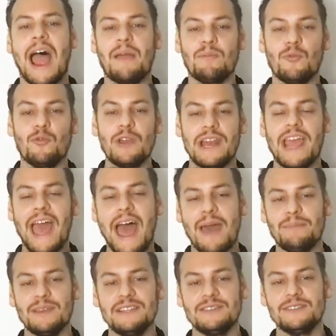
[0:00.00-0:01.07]
I'm really
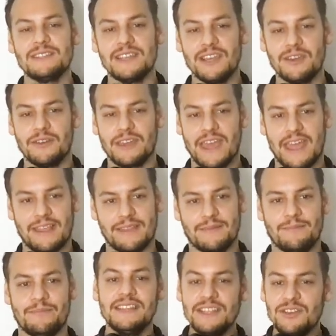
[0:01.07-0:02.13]
happy to see you again.
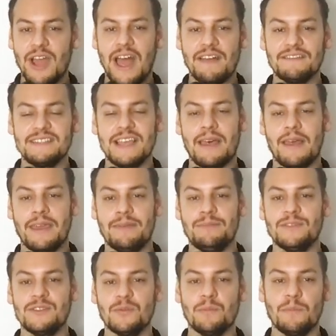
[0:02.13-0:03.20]
Did you have
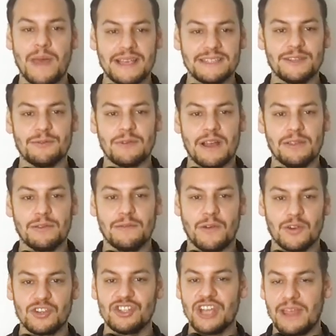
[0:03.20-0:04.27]
time to mess around with
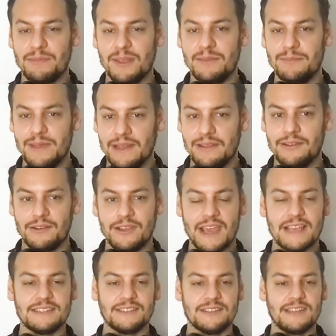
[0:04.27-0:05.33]
our chatbot builder
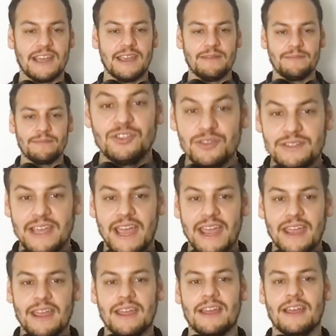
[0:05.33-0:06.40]
yesterday?
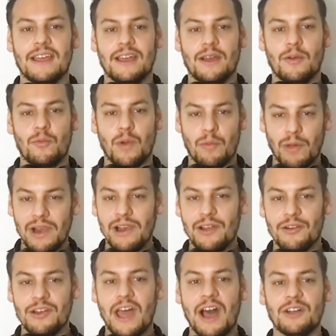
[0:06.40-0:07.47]
Today, we will
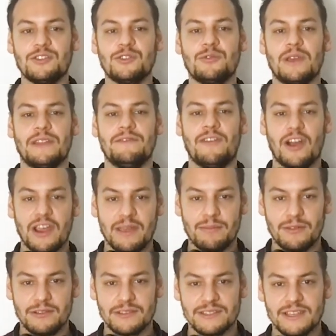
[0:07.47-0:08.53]
learn how to create
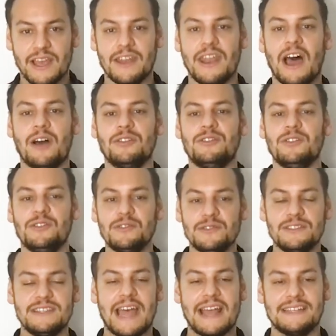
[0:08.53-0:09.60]
variables and how to
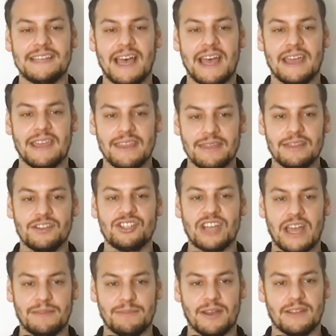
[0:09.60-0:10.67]
use data in the
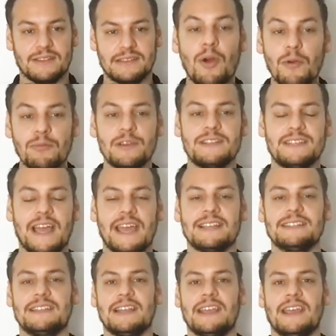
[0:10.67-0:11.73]
chatbot. More
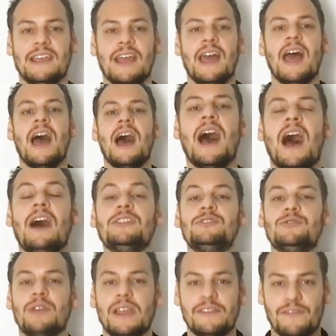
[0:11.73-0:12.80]
precisely, how
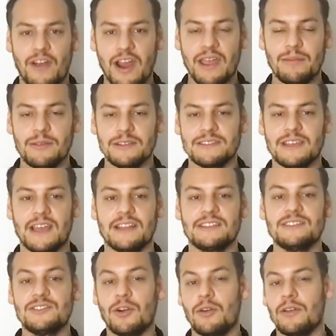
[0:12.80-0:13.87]
to create variables and
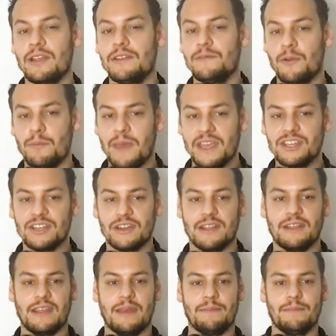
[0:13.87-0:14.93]
store information
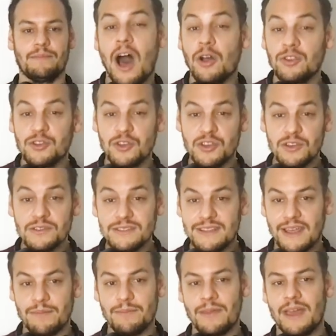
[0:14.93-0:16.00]
in them, how to use
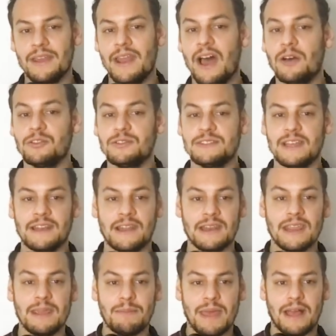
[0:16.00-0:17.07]
them and how to send
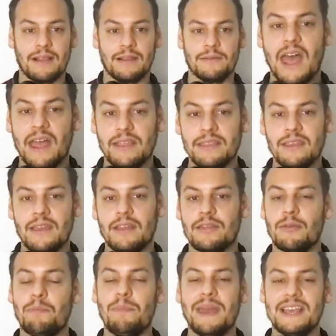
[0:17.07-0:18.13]
an email, and
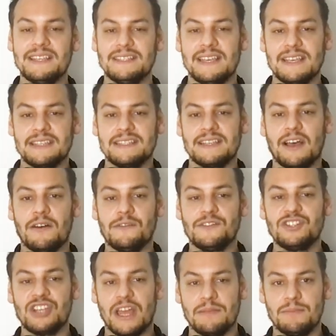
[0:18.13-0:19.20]
the basics
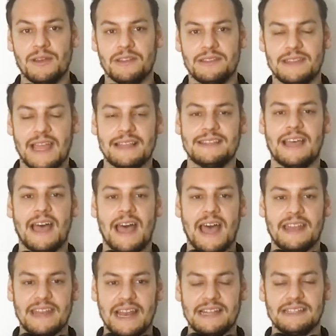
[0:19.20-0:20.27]
of chatbot data
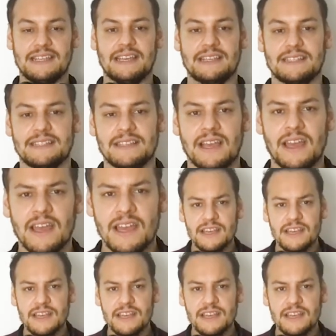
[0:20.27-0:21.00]
analytics.